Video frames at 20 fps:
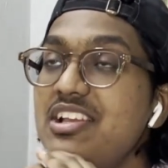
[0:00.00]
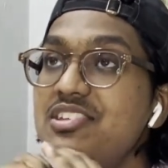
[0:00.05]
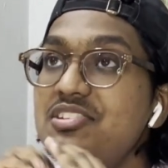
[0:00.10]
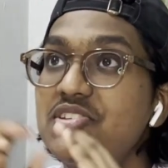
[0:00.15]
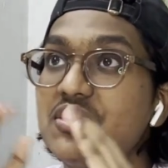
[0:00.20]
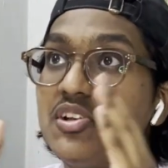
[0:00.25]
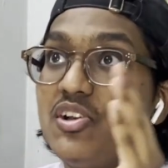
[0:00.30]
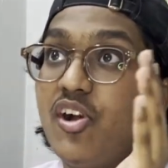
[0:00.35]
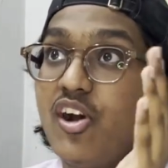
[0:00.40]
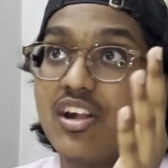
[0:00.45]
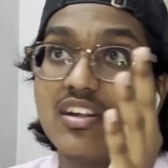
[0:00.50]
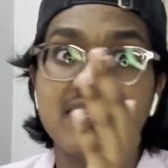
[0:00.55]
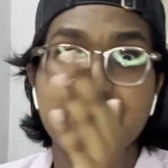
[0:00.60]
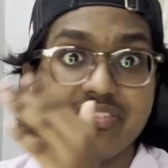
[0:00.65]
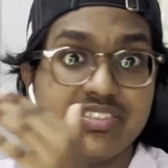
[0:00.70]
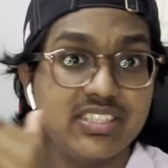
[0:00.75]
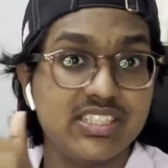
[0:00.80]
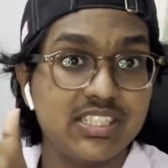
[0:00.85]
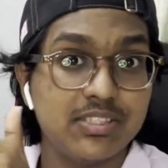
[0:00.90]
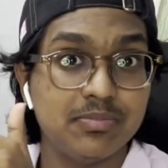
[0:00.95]
So God
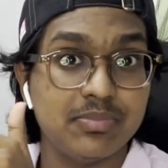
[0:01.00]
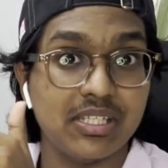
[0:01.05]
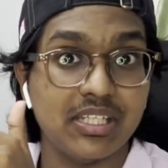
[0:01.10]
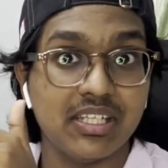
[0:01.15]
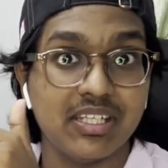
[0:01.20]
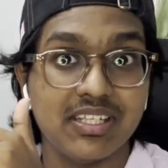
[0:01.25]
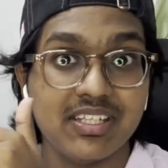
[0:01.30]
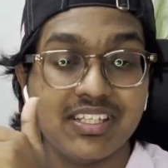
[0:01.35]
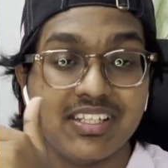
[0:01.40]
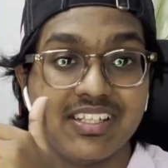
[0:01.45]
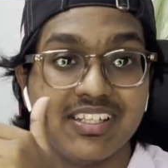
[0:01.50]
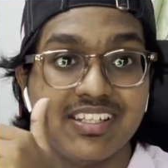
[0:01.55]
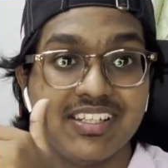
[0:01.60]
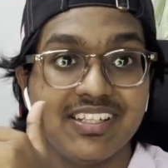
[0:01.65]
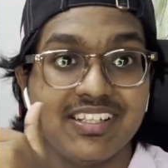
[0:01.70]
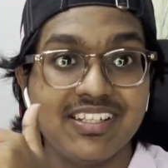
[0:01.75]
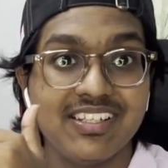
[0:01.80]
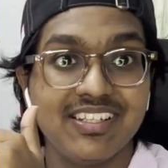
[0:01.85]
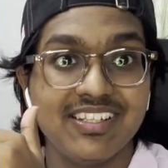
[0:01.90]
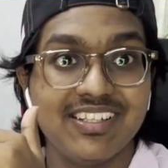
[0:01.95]
forgive me.
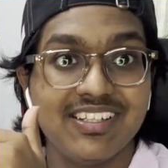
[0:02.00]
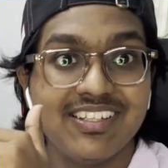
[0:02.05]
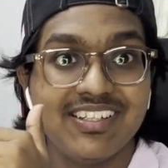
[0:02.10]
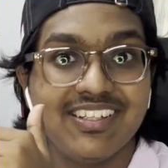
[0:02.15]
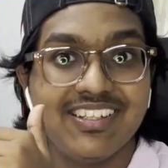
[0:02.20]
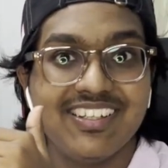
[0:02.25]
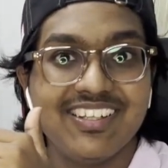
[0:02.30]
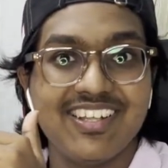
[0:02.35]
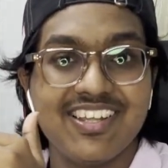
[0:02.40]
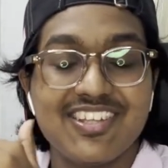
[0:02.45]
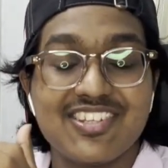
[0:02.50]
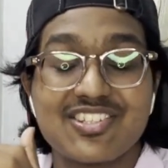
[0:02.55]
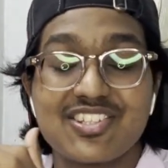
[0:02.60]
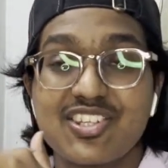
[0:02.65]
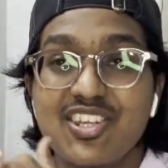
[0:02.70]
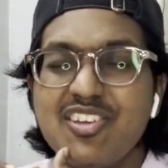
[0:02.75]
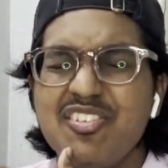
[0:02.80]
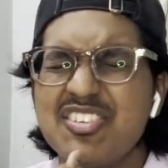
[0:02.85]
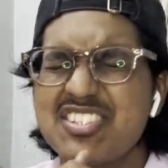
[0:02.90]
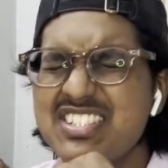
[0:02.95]

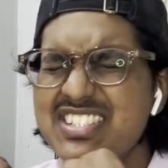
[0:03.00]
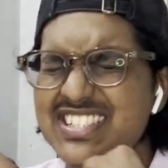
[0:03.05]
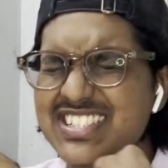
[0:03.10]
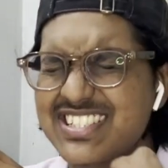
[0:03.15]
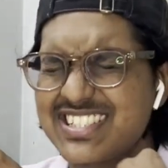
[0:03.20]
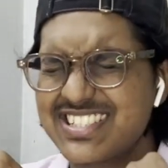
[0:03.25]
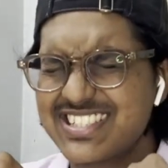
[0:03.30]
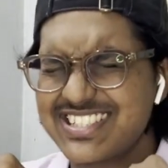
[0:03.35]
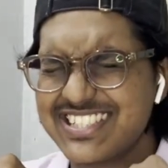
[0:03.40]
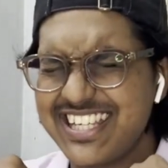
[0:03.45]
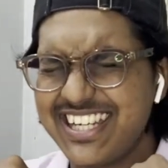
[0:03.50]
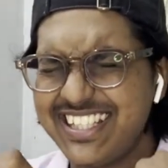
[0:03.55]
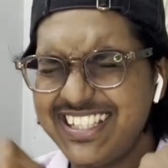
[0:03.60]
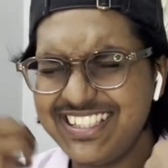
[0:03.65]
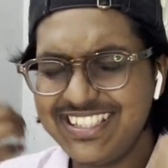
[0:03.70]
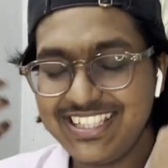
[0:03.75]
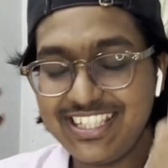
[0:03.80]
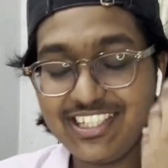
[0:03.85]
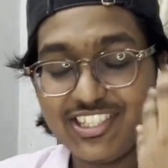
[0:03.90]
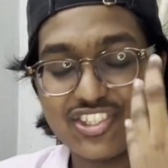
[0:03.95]
So I was
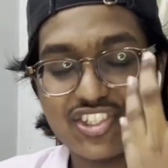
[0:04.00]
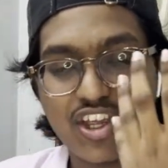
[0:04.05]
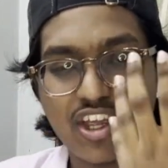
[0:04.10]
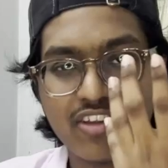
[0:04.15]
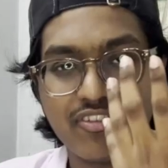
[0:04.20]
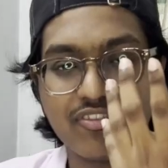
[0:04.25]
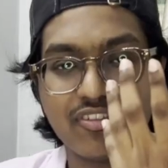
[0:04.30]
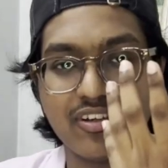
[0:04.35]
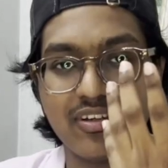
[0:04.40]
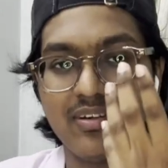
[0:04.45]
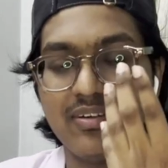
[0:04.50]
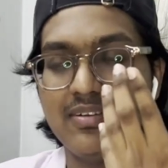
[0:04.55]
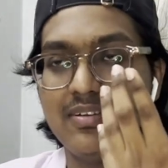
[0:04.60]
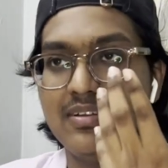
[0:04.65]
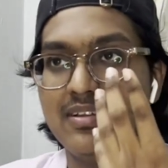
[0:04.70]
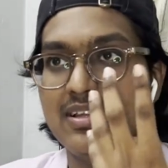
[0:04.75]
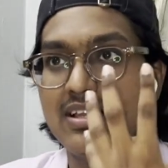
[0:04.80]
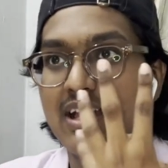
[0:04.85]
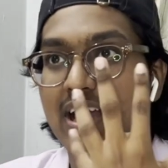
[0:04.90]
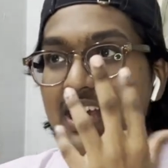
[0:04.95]
suddenly joyful,
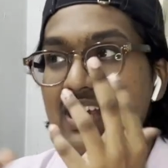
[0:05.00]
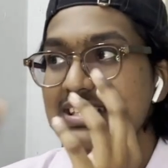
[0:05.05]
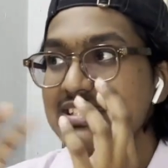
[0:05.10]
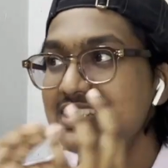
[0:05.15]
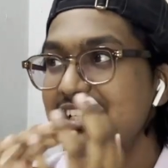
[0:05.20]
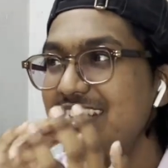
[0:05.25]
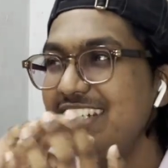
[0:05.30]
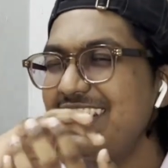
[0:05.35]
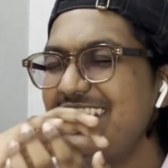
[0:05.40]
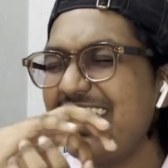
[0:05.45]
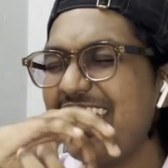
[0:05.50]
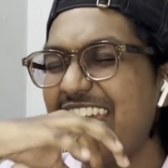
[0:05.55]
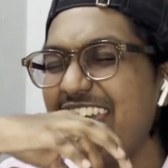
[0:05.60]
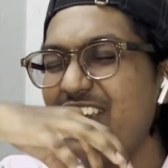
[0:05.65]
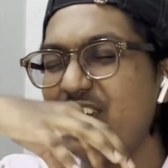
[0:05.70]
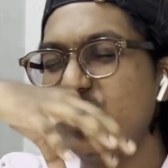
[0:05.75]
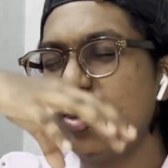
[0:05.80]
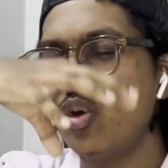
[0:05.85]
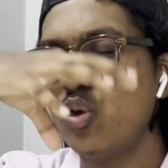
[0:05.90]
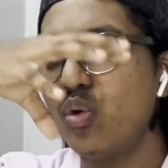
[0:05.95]
suddenly a
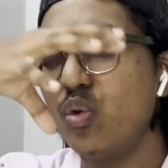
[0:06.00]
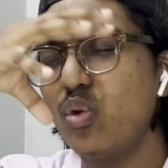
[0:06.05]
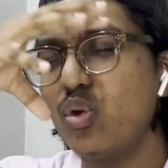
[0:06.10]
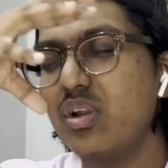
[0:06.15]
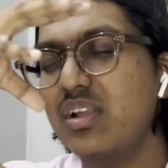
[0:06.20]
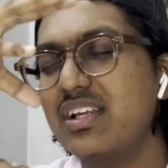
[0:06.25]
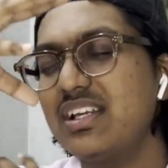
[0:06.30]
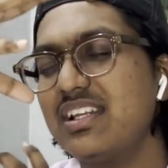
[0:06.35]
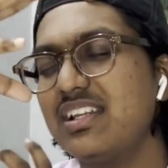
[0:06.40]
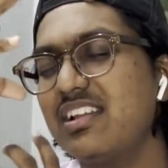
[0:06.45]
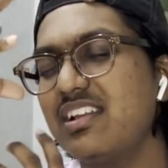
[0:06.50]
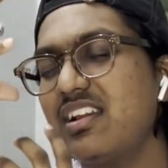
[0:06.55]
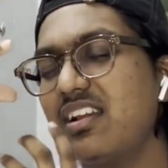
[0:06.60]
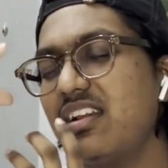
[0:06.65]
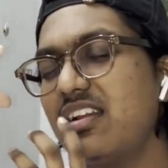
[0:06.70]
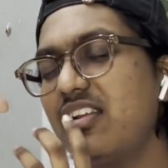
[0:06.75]
gold color